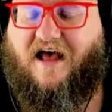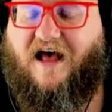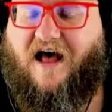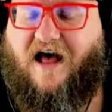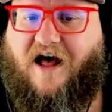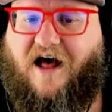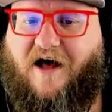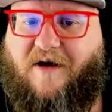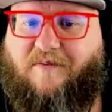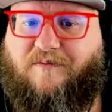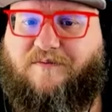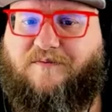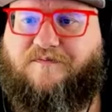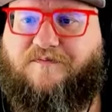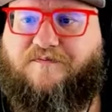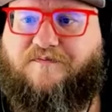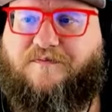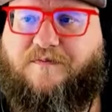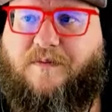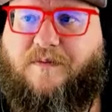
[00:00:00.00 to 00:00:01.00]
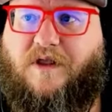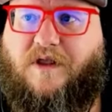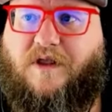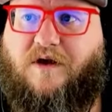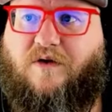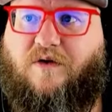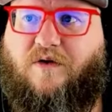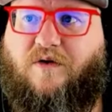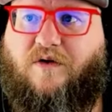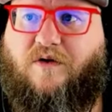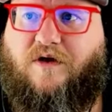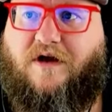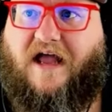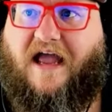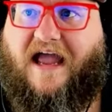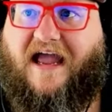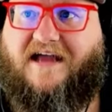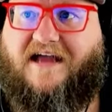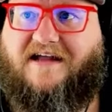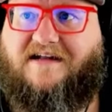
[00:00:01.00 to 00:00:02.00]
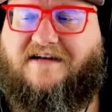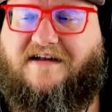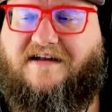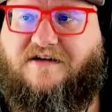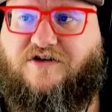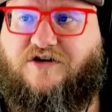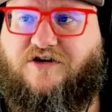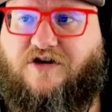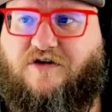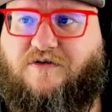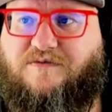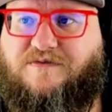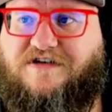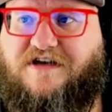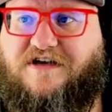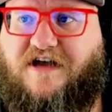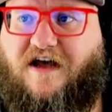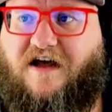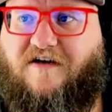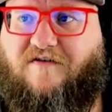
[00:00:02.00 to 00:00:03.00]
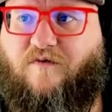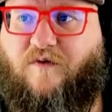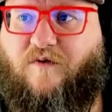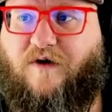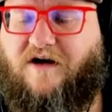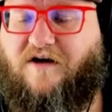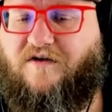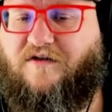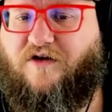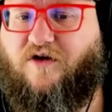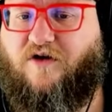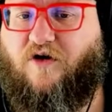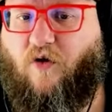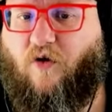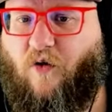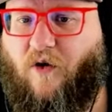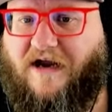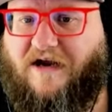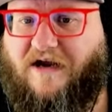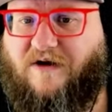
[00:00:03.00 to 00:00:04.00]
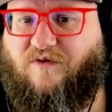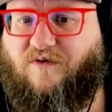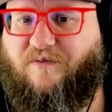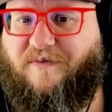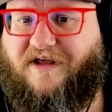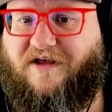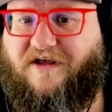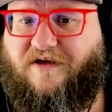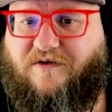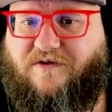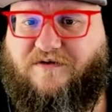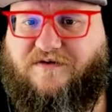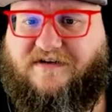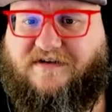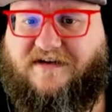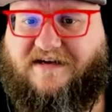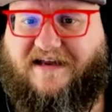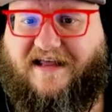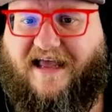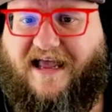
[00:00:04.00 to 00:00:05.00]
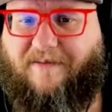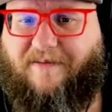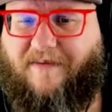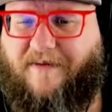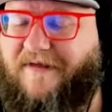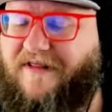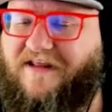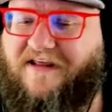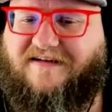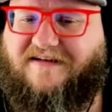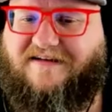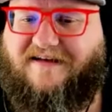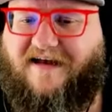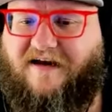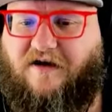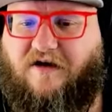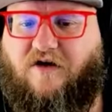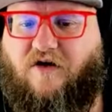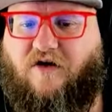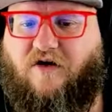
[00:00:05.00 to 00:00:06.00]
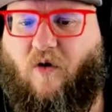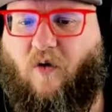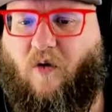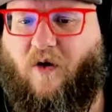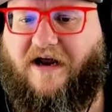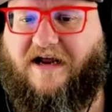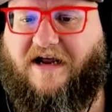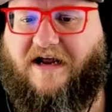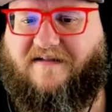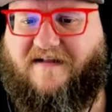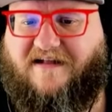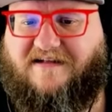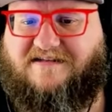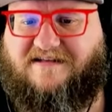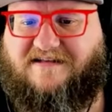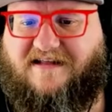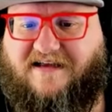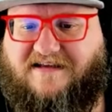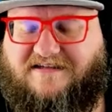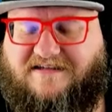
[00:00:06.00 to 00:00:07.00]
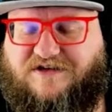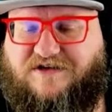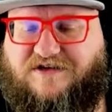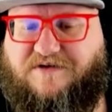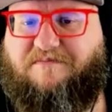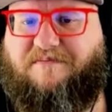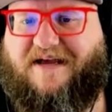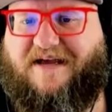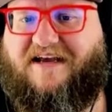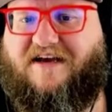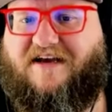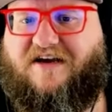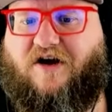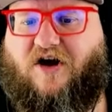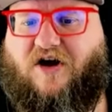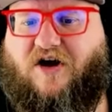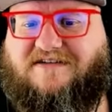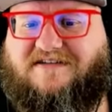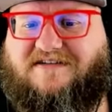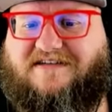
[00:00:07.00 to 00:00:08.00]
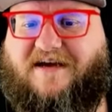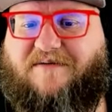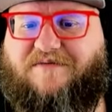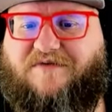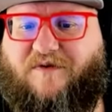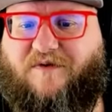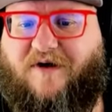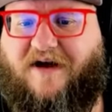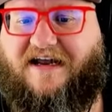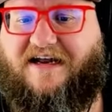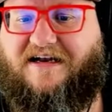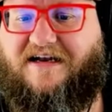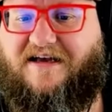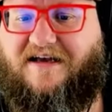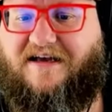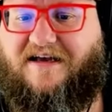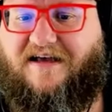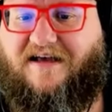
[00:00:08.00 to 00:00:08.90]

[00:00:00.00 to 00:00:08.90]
Um, and in terms of where the coin will be used in game, I mean the entire coin, that's like such a big concept, right?